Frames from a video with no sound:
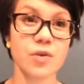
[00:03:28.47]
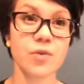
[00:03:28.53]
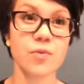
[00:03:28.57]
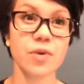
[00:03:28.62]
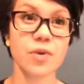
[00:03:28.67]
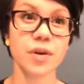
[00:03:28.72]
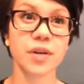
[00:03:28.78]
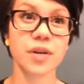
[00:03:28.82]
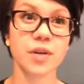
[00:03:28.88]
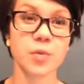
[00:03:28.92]

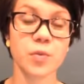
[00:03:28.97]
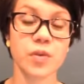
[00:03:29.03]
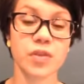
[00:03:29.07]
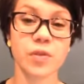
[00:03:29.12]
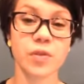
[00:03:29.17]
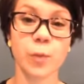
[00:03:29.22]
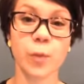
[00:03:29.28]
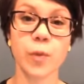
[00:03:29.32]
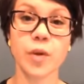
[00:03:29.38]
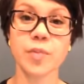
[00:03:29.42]
working
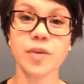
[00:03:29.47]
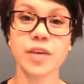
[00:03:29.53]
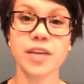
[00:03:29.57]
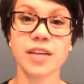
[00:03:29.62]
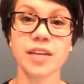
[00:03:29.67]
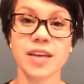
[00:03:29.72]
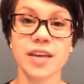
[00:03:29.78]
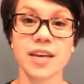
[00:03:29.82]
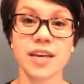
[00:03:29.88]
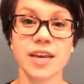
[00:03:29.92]
with the
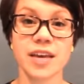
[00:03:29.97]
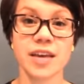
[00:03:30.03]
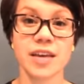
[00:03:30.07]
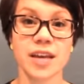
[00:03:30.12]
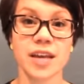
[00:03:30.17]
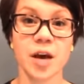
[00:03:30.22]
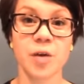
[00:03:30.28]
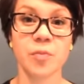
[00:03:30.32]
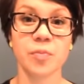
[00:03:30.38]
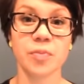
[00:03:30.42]
women
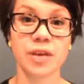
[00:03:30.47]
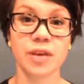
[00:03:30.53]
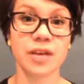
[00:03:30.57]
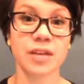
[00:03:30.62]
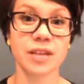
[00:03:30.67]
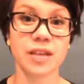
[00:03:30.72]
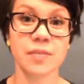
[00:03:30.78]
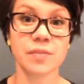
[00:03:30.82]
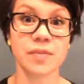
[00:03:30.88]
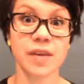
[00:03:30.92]
in
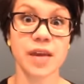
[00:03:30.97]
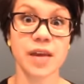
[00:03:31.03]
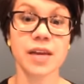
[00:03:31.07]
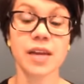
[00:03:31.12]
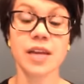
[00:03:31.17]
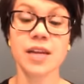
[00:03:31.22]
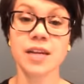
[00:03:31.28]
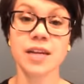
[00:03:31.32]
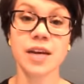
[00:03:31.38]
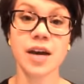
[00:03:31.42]
helping them
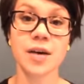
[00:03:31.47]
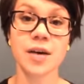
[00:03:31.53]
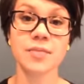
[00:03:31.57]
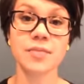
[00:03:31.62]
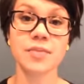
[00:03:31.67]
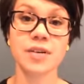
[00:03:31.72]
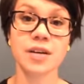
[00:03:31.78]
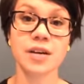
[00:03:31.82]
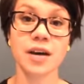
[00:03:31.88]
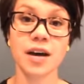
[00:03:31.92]
gain
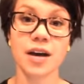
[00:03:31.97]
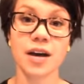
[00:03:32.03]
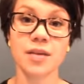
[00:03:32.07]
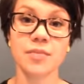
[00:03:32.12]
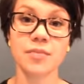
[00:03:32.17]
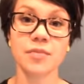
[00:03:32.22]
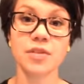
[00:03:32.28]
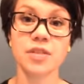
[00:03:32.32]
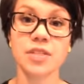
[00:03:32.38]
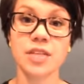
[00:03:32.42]
income
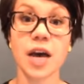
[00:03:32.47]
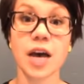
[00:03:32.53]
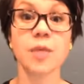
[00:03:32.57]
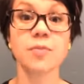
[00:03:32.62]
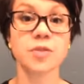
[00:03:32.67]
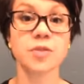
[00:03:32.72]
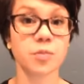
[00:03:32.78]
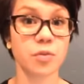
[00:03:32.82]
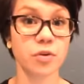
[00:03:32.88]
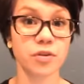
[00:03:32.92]
to
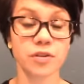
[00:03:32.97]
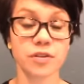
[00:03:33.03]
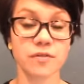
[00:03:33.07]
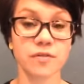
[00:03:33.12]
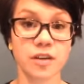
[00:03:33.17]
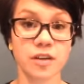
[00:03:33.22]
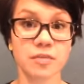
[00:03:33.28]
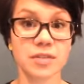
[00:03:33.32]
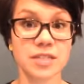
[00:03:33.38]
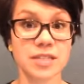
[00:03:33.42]
help support their
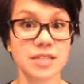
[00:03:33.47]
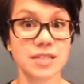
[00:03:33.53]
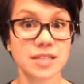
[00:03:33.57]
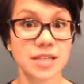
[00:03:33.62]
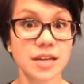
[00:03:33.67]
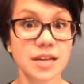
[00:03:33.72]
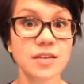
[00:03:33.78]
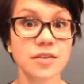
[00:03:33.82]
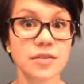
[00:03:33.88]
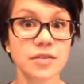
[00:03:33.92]
families and
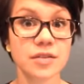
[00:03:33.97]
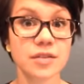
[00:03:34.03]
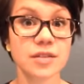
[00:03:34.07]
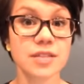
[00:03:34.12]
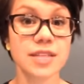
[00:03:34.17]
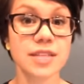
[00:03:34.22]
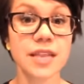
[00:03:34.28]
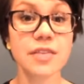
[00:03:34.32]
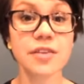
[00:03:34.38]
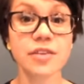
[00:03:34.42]

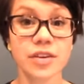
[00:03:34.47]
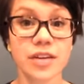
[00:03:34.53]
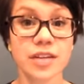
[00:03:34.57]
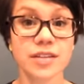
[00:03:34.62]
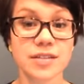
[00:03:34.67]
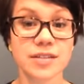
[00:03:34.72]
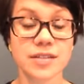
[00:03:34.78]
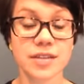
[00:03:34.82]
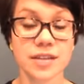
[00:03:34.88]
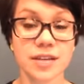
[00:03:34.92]
send their
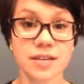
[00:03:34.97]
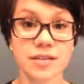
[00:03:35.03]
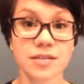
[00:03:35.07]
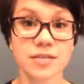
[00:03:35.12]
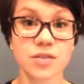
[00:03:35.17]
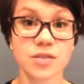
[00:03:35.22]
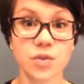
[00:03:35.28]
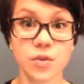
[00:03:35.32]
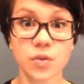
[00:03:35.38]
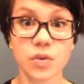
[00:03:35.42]
kids to
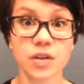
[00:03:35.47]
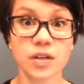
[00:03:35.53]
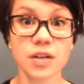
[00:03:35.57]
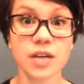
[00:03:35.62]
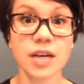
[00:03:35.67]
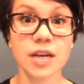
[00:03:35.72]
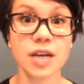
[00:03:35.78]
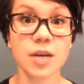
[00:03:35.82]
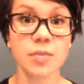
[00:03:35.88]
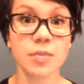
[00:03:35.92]

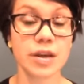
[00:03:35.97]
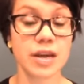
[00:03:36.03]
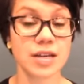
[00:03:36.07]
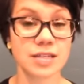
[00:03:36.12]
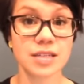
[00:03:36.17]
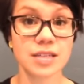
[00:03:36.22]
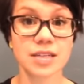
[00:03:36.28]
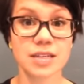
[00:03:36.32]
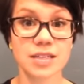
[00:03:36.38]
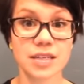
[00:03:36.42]
school
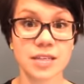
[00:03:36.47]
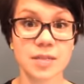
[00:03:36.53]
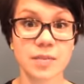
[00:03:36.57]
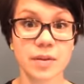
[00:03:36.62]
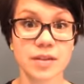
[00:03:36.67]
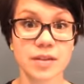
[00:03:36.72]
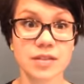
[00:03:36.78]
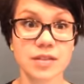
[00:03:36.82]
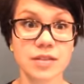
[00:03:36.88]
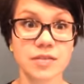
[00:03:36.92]
because it is
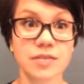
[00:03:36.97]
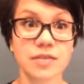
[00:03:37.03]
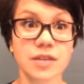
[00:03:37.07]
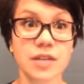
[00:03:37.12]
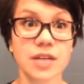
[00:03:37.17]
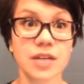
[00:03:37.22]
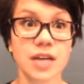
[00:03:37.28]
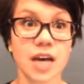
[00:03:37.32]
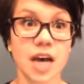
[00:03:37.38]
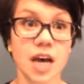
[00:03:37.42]
expensive
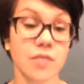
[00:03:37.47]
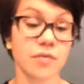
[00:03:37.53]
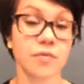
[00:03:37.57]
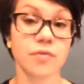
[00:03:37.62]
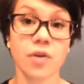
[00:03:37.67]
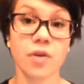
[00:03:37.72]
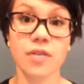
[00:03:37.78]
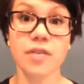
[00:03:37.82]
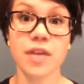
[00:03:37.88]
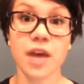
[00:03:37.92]

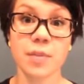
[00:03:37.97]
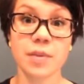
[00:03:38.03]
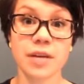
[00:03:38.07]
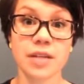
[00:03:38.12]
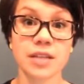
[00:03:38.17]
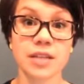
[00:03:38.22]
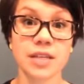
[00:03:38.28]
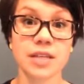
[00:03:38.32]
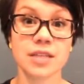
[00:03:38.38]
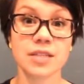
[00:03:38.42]
for them,
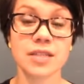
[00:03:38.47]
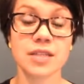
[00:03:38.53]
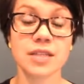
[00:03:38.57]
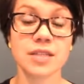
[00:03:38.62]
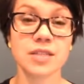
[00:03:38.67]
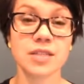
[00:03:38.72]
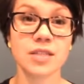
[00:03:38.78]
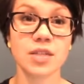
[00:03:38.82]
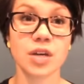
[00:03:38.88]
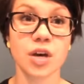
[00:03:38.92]
at least.
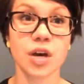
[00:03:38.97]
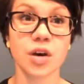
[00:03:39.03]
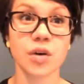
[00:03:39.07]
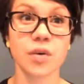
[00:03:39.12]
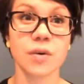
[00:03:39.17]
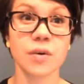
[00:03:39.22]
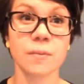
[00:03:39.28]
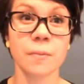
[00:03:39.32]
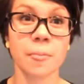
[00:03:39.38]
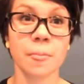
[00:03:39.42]
And
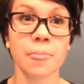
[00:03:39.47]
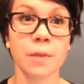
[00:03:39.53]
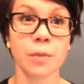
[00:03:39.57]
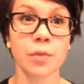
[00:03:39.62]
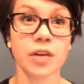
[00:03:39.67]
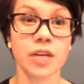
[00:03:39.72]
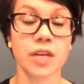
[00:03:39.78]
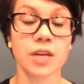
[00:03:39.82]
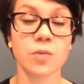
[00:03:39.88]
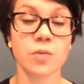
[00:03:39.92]
so
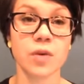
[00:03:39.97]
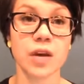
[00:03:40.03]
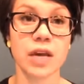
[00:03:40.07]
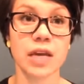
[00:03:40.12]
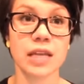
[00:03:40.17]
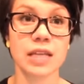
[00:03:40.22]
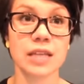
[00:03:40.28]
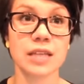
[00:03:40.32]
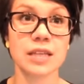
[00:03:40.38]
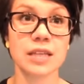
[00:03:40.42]
working
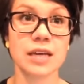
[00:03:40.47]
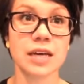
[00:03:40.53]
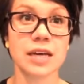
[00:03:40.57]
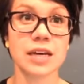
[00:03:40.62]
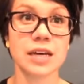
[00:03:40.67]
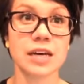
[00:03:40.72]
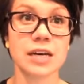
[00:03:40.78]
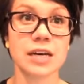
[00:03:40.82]
with